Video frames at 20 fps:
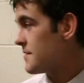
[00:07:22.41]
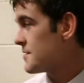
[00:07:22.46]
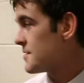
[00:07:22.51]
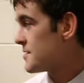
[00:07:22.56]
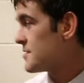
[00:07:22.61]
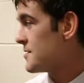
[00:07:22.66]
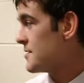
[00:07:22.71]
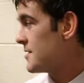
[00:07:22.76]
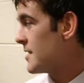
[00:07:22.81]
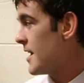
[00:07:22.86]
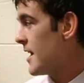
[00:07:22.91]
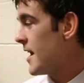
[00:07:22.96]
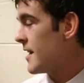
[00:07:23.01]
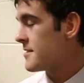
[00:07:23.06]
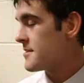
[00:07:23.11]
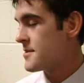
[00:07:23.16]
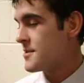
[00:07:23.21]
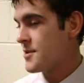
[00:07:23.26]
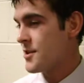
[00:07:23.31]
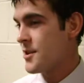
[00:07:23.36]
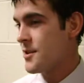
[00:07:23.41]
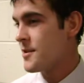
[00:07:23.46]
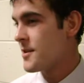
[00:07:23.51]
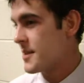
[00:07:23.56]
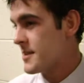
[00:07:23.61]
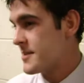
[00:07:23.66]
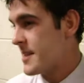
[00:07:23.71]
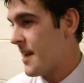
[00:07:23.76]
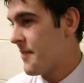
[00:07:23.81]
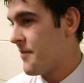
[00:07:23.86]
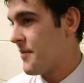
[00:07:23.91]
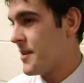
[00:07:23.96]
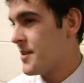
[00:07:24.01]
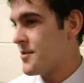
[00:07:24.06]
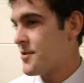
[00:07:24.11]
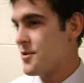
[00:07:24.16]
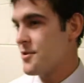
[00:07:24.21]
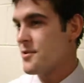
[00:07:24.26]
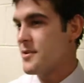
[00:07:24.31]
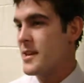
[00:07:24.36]
It's definitely
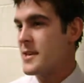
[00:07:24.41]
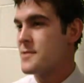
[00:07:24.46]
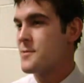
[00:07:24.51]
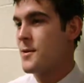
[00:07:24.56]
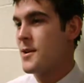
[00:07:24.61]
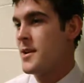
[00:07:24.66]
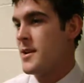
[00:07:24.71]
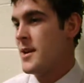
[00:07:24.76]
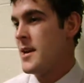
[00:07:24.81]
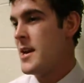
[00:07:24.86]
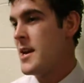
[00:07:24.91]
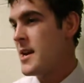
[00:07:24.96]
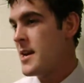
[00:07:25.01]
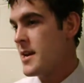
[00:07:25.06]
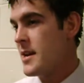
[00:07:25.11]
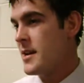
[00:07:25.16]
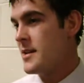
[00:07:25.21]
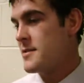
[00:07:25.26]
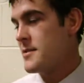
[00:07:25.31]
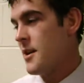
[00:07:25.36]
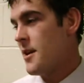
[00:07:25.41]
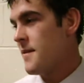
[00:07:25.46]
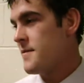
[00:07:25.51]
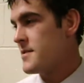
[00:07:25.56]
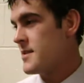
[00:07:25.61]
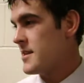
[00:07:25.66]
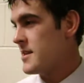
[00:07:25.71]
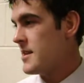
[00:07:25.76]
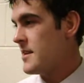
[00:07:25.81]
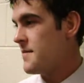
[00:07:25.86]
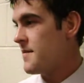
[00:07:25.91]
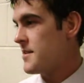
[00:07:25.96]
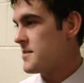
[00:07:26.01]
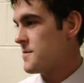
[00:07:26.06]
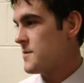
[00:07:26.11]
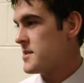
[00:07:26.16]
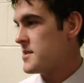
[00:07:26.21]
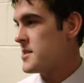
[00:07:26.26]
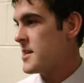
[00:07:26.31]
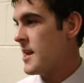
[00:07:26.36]
true. That's what it's obviously defense
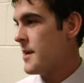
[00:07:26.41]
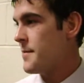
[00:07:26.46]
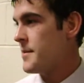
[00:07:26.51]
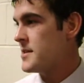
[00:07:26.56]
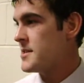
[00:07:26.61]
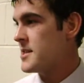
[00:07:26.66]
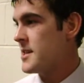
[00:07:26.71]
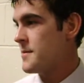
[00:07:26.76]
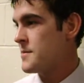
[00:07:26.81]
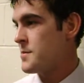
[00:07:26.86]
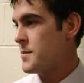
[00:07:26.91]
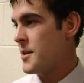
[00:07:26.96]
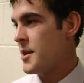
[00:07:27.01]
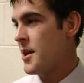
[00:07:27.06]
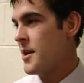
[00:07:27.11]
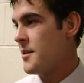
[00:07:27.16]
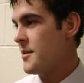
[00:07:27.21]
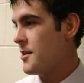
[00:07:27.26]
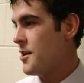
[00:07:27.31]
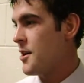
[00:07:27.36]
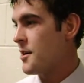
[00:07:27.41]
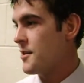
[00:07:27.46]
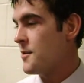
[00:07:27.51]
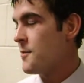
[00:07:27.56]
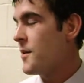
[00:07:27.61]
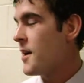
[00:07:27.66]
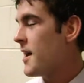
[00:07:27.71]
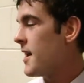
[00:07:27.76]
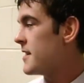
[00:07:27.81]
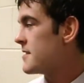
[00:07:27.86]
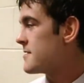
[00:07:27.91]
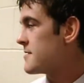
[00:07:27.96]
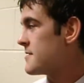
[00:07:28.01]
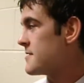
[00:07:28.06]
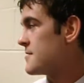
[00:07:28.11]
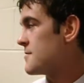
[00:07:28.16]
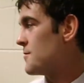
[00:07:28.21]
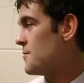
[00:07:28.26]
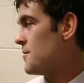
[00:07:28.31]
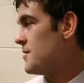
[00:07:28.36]
wins championships, but along the way
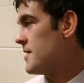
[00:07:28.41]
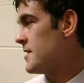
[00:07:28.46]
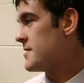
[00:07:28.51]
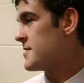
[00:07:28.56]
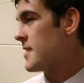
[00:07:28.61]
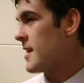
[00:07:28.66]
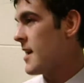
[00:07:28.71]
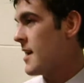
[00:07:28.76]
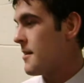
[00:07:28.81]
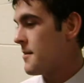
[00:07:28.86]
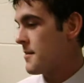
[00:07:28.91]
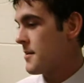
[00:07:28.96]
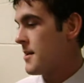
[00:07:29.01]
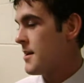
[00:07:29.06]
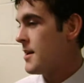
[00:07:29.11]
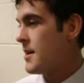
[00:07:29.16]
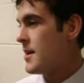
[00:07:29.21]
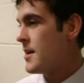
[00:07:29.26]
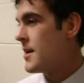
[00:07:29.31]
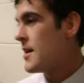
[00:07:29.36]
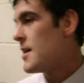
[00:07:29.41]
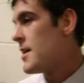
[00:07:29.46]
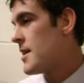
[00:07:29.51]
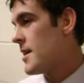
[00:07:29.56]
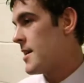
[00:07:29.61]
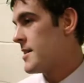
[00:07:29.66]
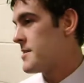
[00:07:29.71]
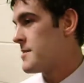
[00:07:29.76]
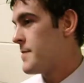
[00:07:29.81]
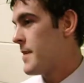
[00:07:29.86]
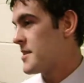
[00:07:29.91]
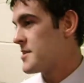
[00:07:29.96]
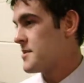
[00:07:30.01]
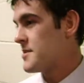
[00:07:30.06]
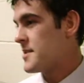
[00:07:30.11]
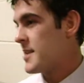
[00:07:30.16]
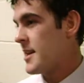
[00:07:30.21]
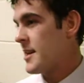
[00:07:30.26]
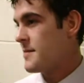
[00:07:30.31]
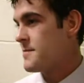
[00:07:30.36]
it's special
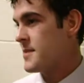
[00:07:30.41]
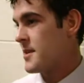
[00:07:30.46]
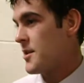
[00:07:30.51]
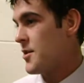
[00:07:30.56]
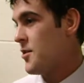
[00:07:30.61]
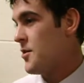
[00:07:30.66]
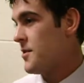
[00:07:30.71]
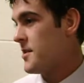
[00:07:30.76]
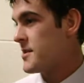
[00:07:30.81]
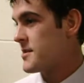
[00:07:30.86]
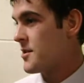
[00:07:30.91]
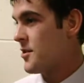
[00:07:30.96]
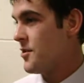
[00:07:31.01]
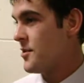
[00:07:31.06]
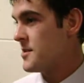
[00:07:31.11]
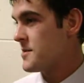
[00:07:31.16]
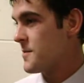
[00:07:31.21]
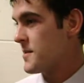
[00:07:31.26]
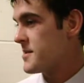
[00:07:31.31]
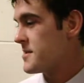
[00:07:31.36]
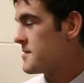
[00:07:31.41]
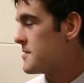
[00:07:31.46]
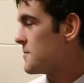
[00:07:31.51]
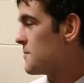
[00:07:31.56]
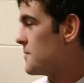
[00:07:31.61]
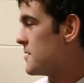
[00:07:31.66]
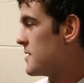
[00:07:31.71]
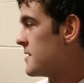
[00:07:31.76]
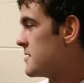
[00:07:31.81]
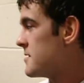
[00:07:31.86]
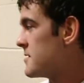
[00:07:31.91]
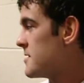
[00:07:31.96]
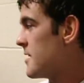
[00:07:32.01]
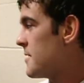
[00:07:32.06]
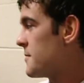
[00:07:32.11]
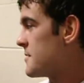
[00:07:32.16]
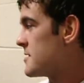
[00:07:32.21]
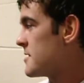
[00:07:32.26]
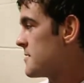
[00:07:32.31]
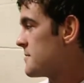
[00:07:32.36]
teams and goalies wins
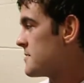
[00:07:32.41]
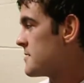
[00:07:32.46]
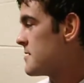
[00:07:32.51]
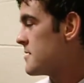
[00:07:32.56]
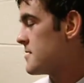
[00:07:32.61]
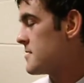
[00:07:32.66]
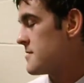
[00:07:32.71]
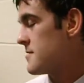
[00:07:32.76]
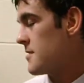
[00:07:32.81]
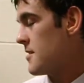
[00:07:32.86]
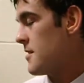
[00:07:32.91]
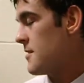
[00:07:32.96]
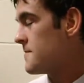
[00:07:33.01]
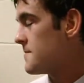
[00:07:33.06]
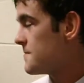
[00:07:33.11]
championships. So